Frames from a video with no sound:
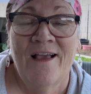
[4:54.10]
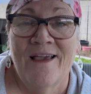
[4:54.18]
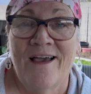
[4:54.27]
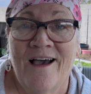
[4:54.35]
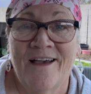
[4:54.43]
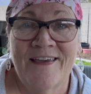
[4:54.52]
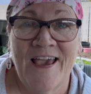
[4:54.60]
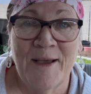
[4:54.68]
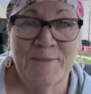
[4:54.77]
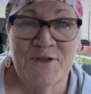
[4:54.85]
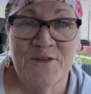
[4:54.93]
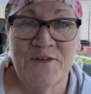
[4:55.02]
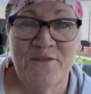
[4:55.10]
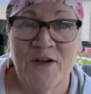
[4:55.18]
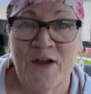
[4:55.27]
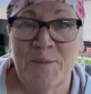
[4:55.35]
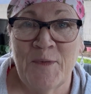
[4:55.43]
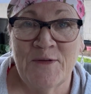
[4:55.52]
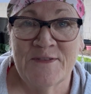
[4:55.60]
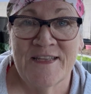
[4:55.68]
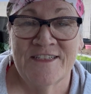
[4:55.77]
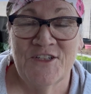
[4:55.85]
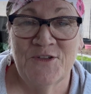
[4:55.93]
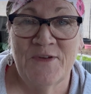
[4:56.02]
capture the very most
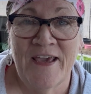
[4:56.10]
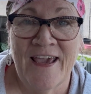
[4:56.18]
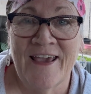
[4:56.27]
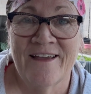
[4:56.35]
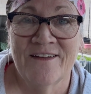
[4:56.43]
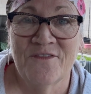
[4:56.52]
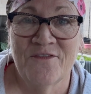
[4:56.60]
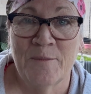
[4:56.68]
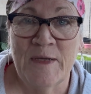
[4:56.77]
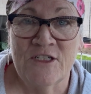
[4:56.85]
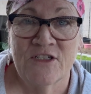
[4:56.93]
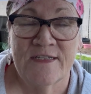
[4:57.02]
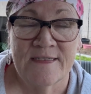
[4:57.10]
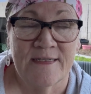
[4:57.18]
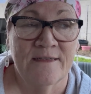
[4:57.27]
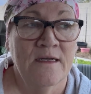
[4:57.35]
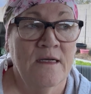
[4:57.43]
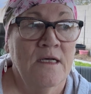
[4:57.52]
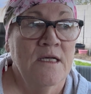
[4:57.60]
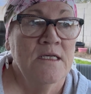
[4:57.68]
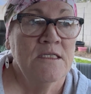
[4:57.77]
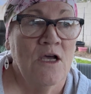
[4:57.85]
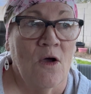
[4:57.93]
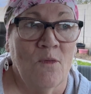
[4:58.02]
that you can from each season.
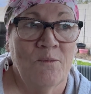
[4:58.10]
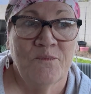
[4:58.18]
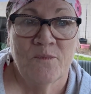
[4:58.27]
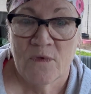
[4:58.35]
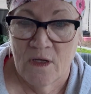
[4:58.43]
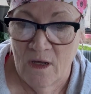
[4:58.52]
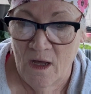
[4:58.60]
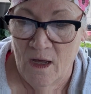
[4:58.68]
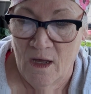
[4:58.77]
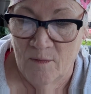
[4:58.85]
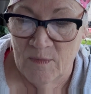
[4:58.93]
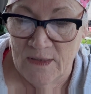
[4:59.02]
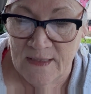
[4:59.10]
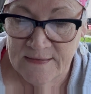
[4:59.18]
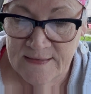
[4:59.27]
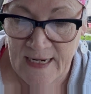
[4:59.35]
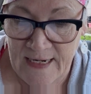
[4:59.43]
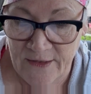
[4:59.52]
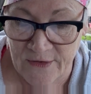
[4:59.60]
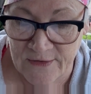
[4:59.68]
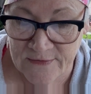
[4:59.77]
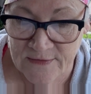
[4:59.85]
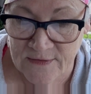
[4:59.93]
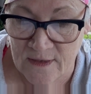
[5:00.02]
So
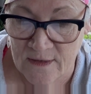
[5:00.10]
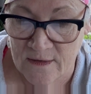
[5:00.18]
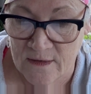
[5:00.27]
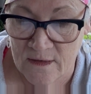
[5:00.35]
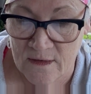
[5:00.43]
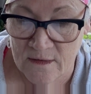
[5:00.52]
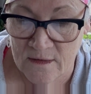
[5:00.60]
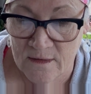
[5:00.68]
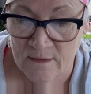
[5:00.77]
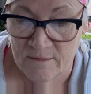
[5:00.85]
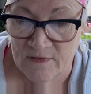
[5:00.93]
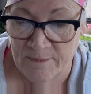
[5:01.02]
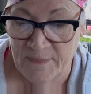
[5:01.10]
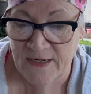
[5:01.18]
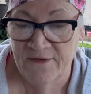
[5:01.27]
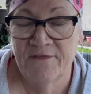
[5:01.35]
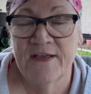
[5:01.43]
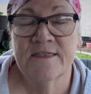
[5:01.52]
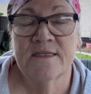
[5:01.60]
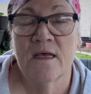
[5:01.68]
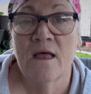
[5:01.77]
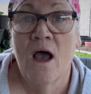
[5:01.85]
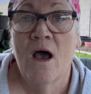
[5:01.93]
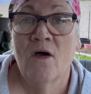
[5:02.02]
containers. The benefits.
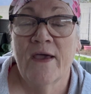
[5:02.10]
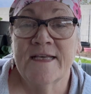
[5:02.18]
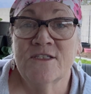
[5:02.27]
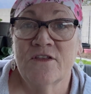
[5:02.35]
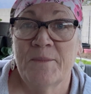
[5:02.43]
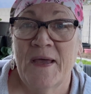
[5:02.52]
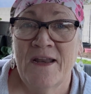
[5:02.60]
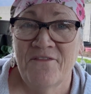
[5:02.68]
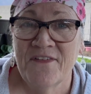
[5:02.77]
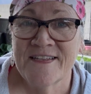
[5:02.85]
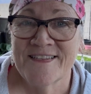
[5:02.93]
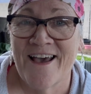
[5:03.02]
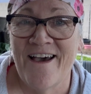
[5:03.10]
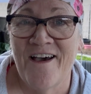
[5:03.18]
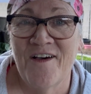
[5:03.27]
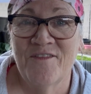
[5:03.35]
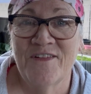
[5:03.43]
Okay, so the benefits of